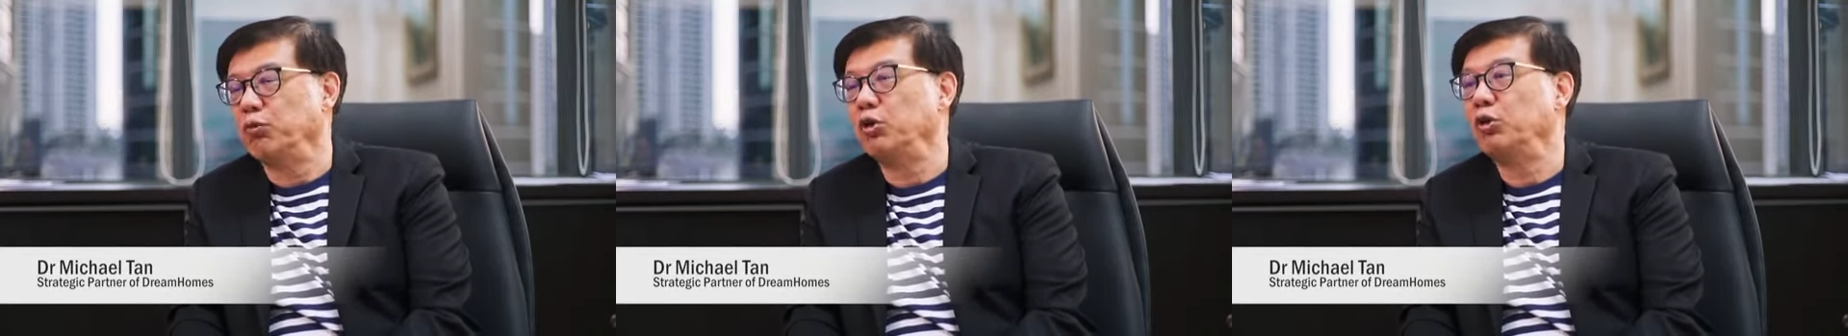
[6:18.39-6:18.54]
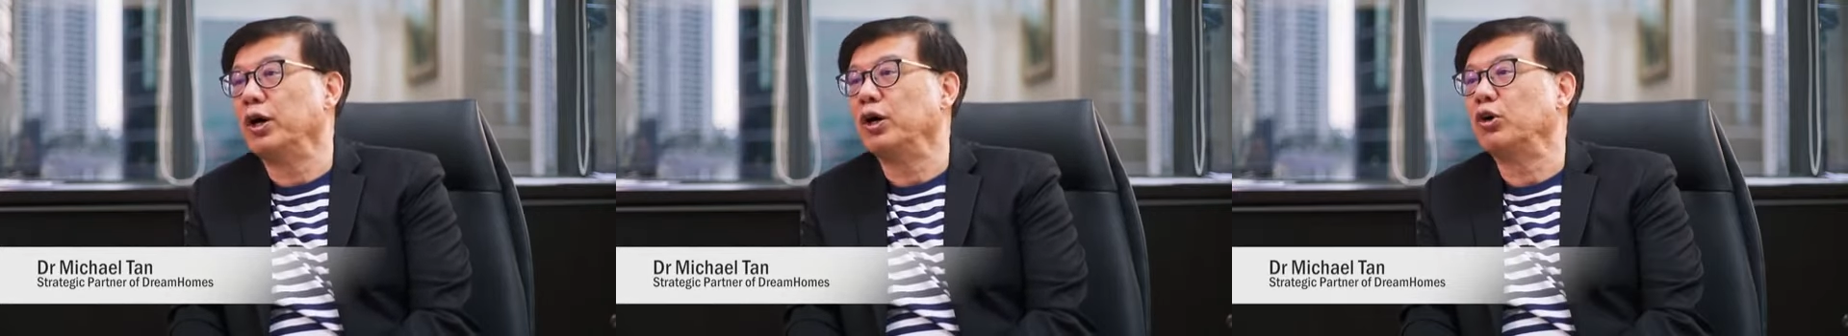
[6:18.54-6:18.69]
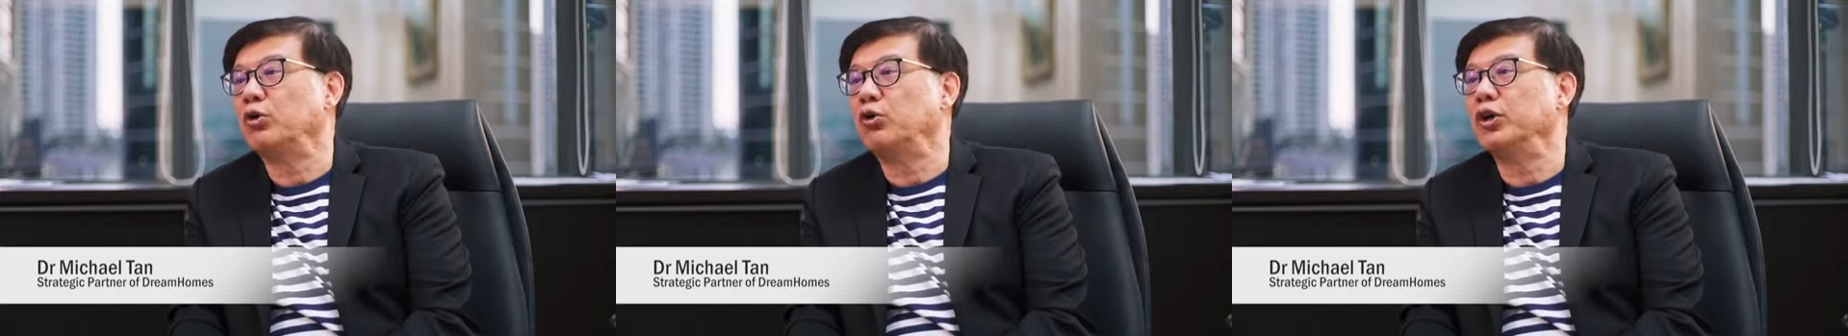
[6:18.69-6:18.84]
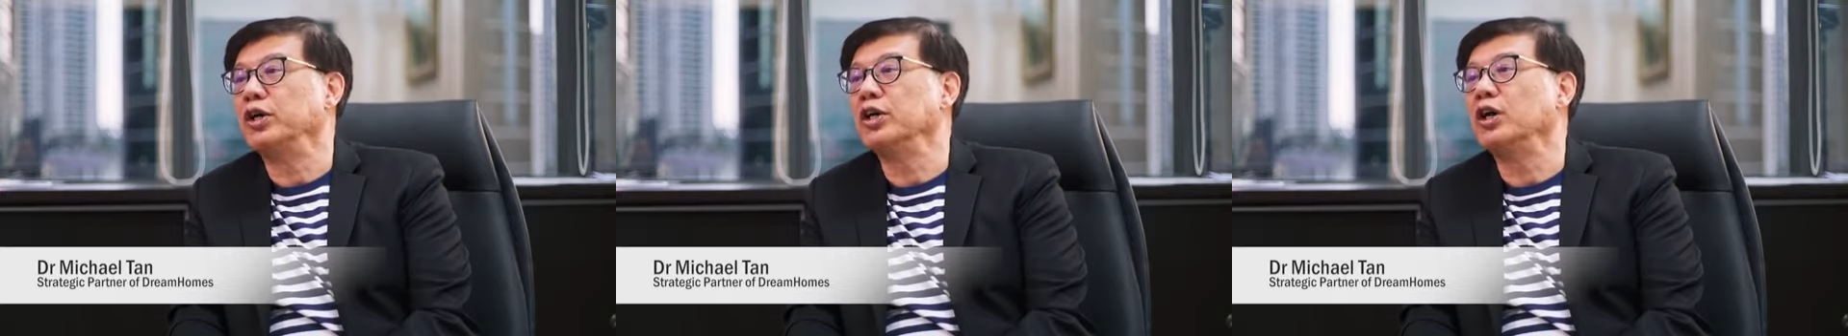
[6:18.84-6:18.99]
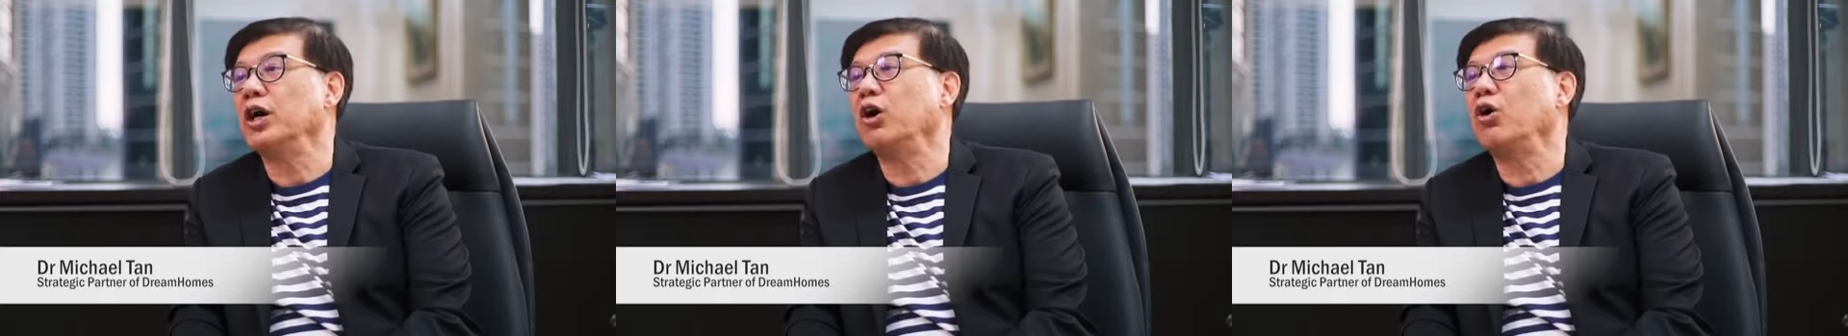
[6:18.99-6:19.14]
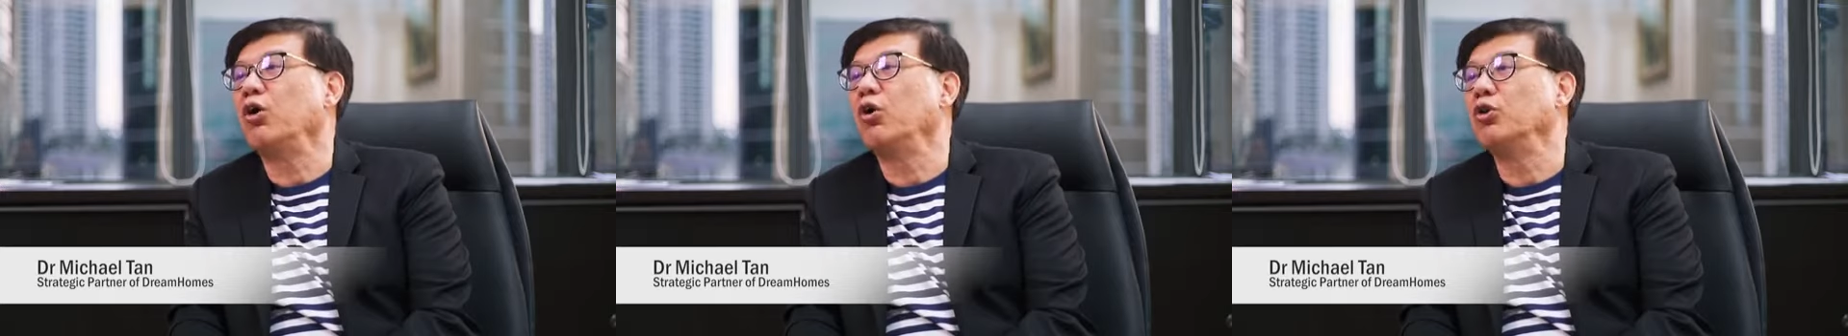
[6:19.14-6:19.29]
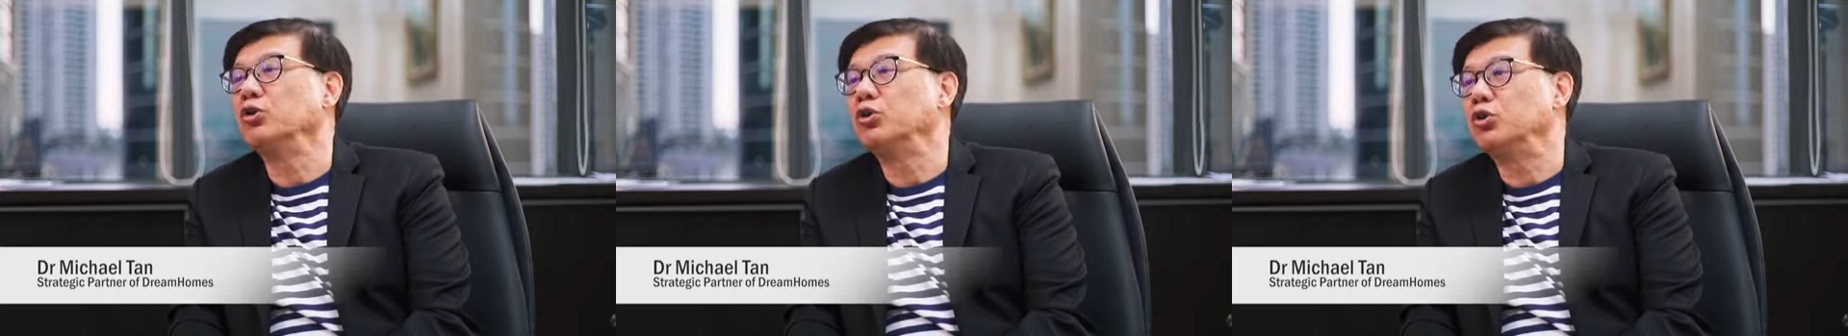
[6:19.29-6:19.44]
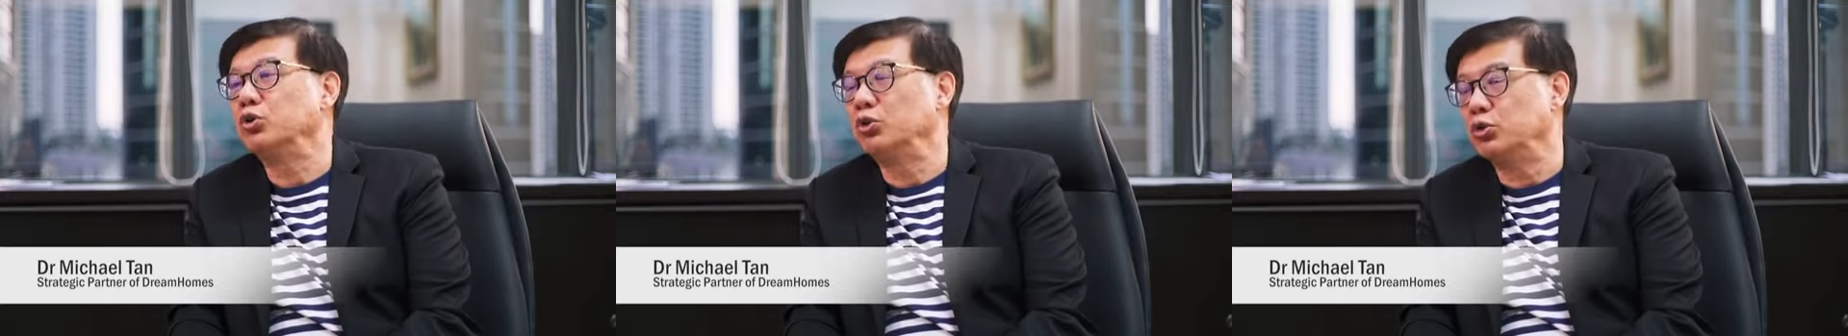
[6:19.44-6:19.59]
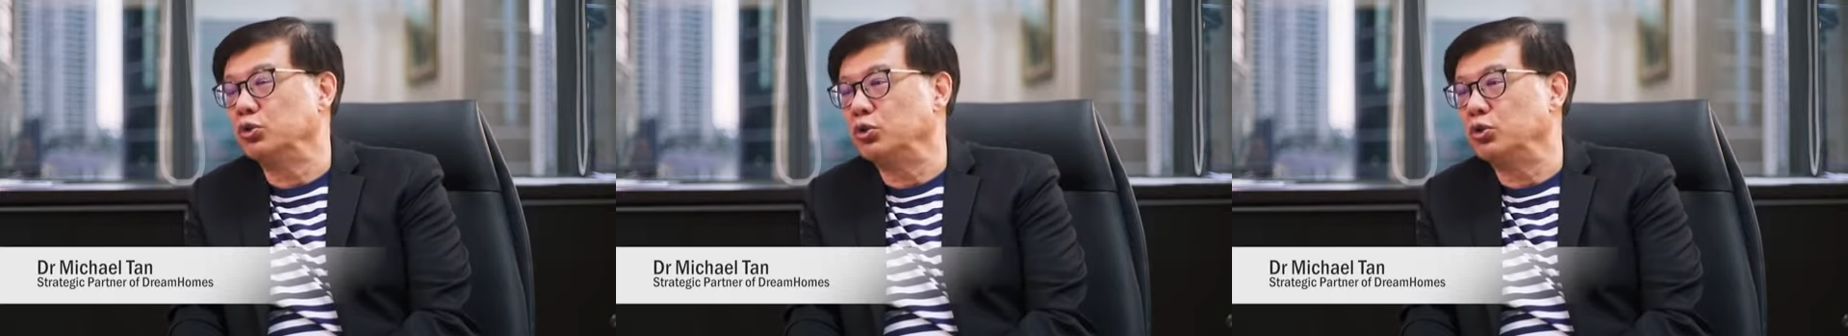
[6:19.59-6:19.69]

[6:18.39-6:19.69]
you are going on